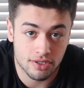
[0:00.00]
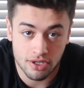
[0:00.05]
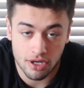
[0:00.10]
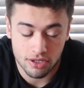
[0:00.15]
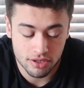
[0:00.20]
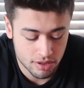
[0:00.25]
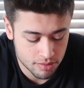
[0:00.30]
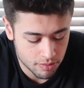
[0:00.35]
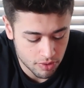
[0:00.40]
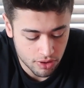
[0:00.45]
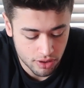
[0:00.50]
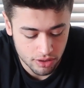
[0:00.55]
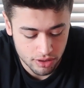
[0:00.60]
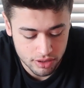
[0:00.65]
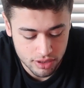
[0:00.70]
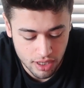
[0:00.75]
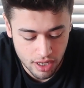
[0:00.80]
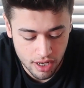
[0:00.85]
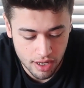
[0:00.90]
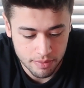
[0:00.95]
They talk to him all
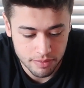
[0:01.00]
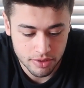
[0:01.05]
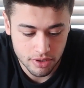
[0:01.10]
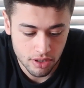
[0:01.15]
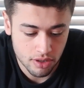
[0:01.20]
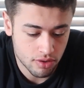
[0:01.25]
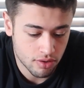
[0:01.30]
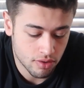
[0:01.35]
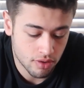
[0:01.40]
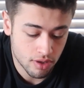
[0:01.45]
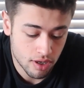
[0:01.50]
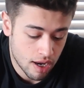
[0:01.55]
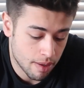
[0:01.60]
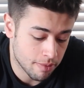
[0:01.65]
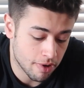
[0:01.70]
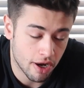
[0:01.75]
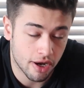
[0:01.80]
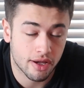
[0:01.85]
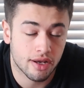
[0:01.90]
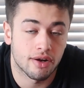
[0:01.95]
the time, so I'm
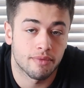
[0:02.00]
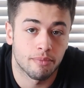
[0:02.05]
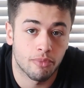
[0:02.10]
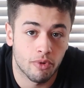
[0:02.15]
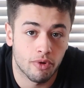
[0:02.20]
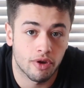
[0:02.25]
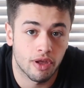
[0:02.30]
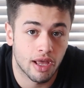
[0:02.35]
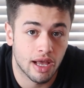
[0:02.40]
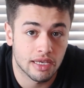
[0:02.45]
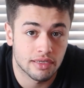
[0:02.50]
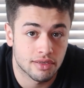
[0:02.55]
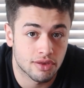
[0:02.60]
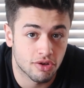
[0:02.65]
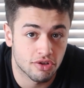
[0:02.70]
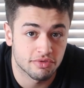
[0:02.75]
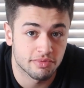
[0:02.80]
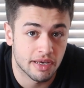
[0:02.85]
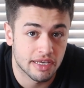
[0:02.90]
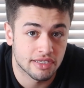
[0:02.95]
not gonna bore you guys with
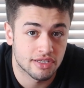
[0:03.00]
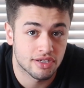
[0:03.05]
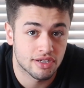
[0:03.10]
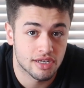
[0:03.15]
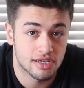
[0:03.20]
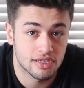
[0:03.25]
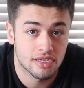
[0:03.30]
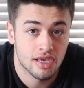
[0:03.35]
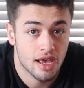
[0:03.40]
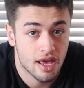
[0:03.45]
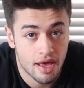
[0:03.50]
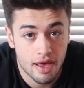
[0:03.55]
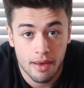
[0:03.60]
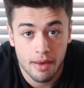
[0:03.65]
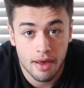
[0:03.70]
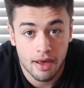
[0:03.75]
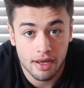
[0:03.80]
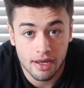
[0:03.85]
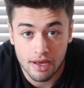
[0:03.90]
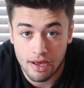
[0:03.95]
those messages,
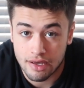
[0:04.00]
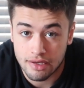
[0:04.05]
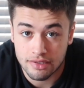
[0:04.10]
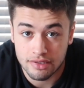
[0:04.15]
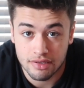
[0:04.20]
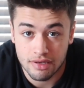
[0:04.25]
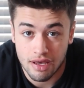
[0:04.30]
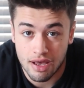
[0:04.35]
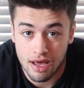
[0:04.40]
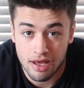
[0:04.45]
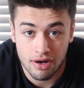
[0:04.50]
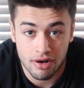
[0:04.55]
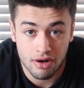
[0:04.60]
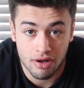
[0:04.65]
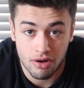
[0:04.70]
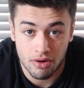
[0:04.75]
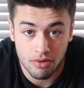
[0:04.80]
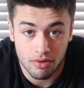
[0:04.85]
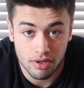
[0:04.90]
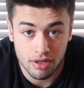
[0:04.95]
because I don't
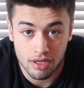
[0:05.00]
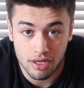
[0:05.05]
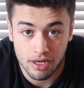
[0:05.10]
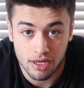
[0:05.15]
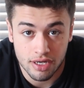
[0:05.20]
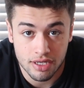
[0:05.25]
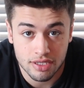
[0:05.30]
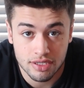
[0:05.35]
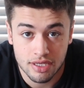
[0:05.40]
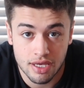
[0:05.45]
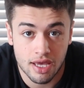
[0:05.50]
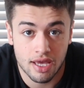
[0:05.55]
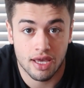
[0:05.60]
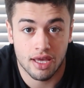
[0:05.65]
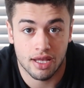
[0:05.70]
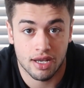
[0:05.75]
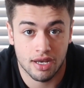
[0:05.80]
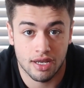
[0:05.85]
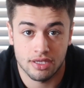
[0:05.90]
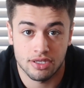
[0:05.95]
know what they're gonna
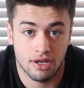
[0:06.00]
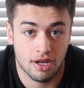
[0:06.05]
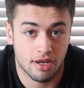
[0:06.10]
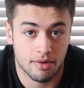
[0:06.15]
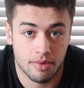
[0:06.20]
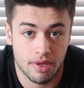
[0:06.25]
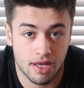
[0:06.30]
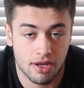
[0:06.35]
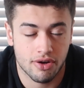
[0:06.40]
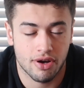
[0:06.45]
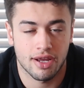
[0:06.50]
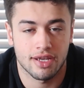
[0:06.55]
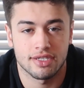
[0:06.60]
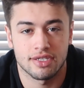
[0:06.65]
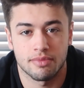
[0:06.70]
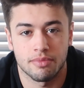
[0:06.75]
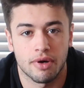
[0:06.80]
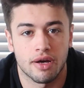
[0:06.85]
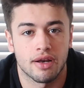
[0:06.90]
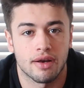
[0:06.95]
say, and it's not gonna be that
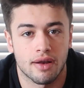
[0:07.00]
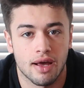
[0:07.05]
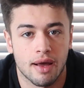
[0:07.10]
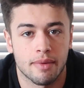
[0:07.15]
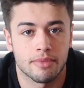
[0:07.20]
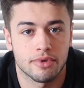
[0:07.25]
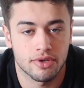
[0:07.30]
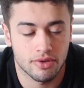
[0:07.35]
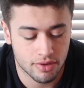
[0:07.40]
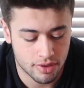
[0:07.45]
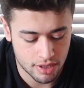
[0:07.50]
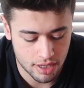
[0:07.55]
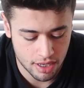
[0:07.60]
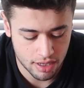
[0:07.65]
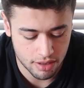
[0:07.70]
crazy, but I'm doing it